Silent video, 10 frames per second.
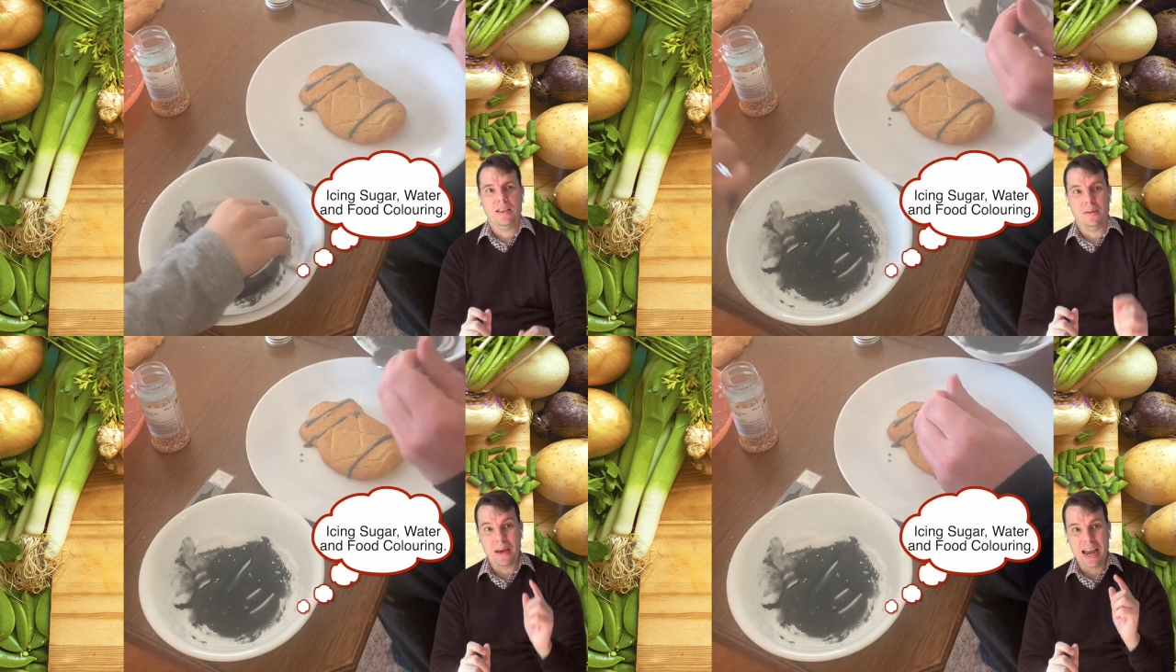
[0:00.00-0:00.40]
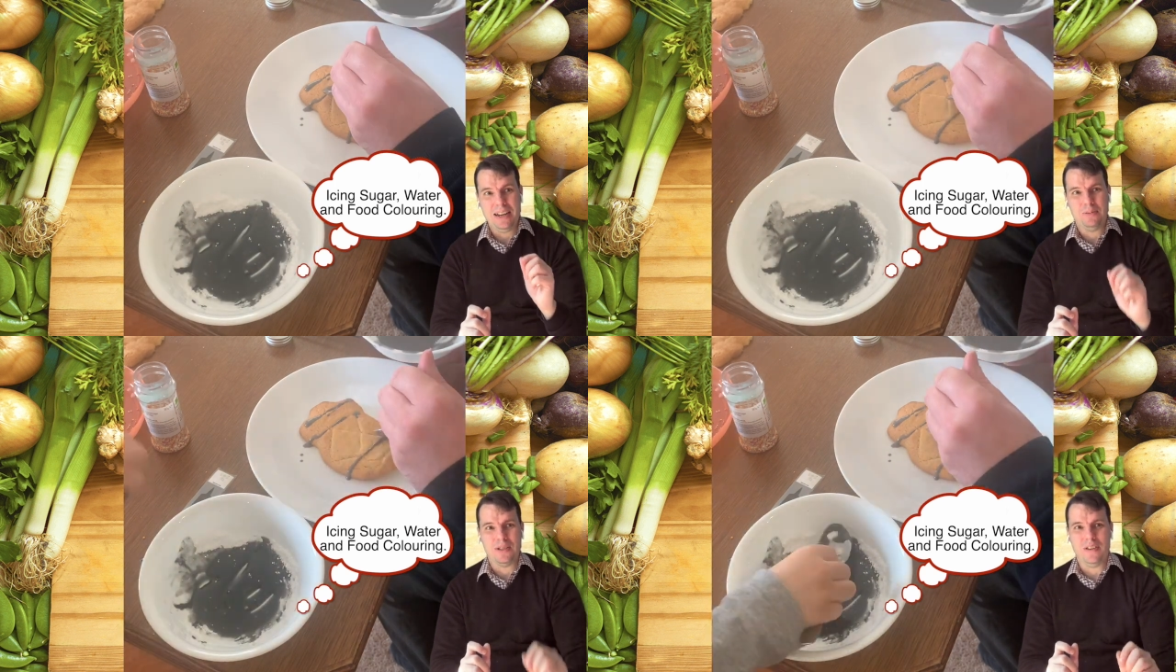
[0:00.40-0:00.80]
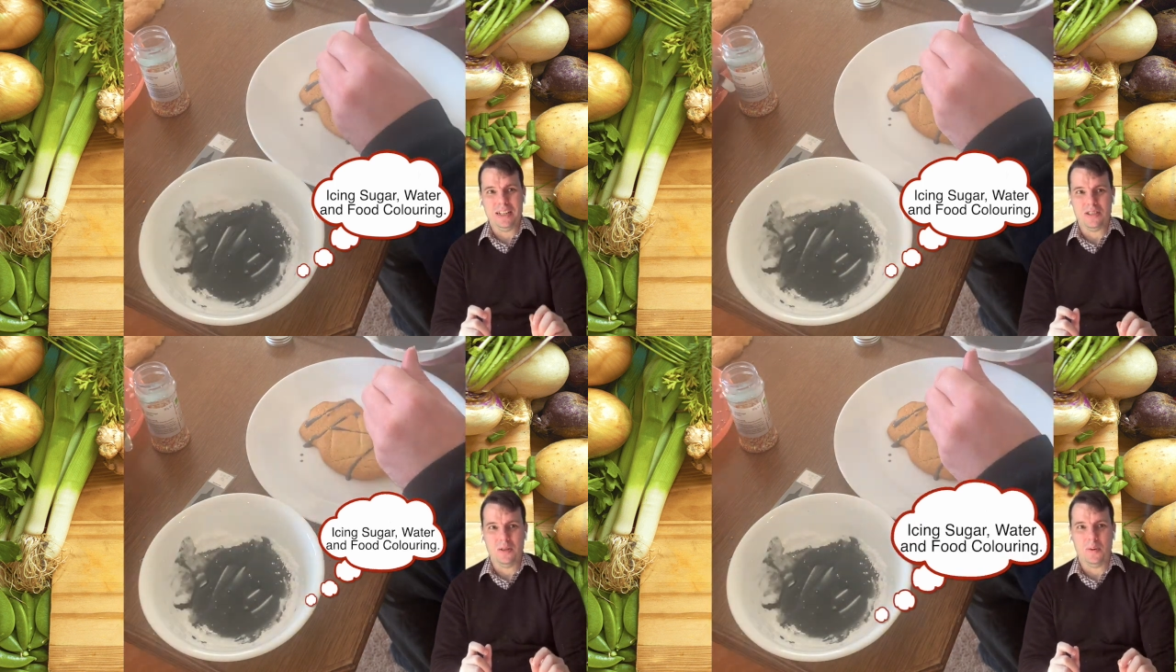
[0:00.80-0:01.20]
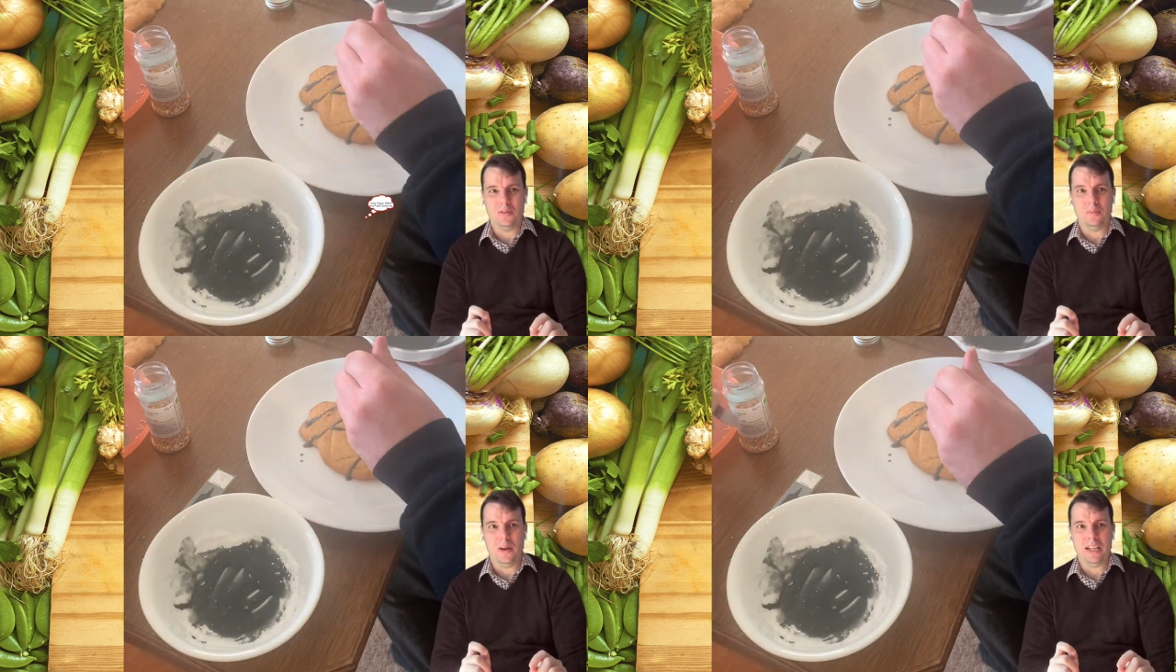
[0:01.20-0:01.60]
The paint was affixed to the
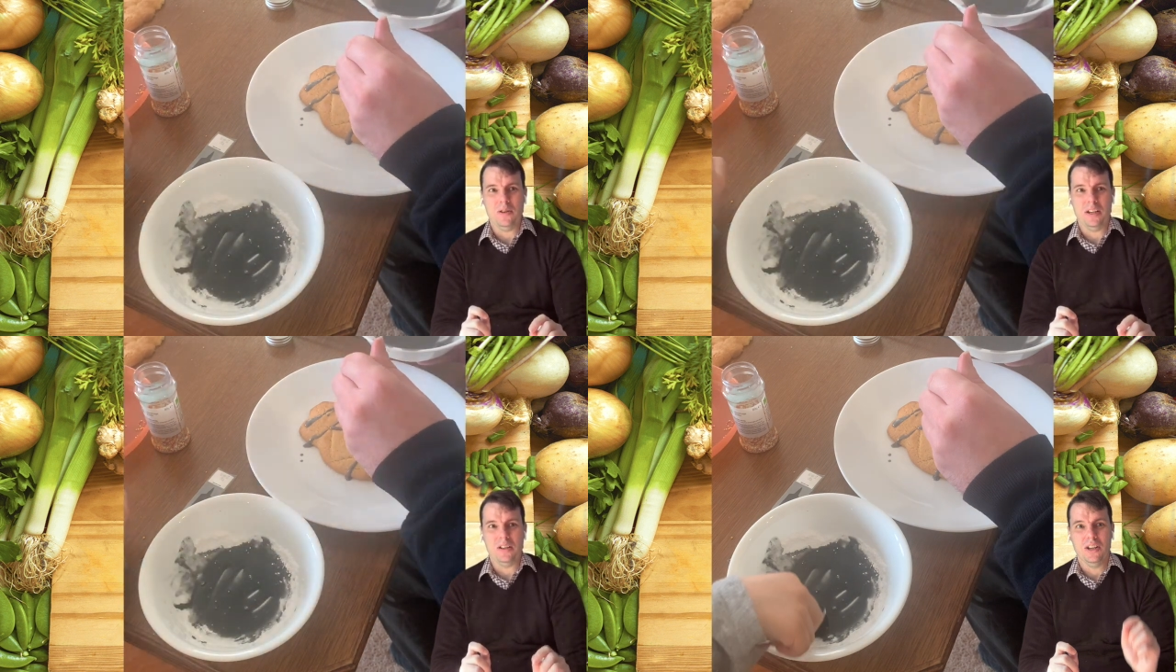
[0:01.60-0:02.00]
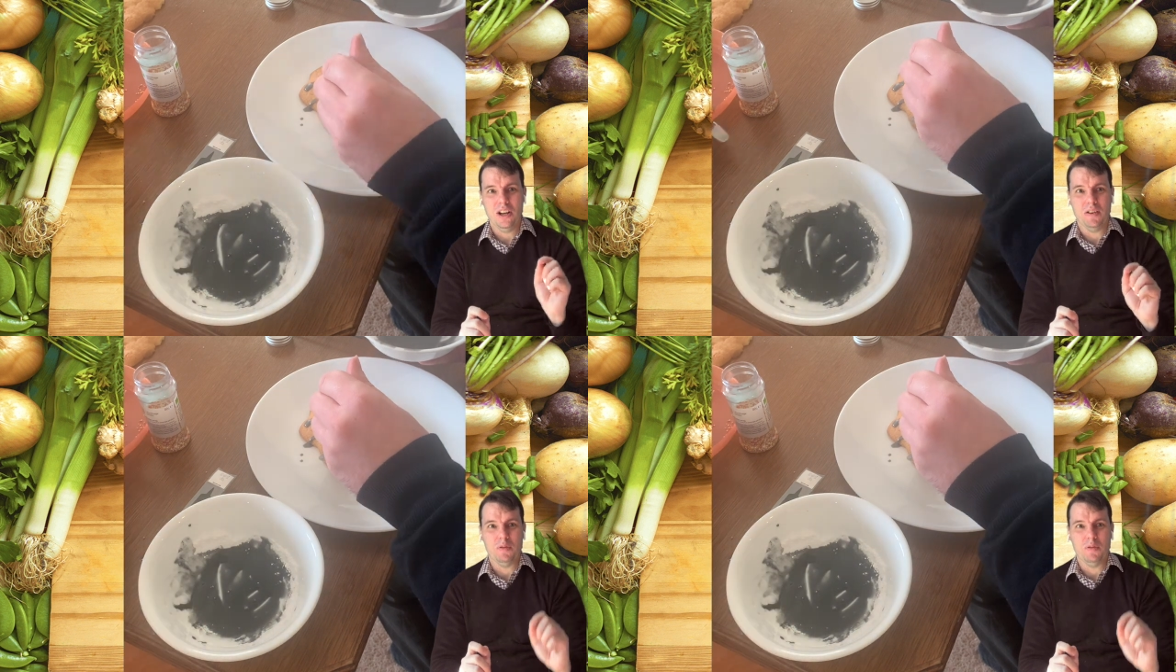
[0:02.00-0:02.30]
pot by using urine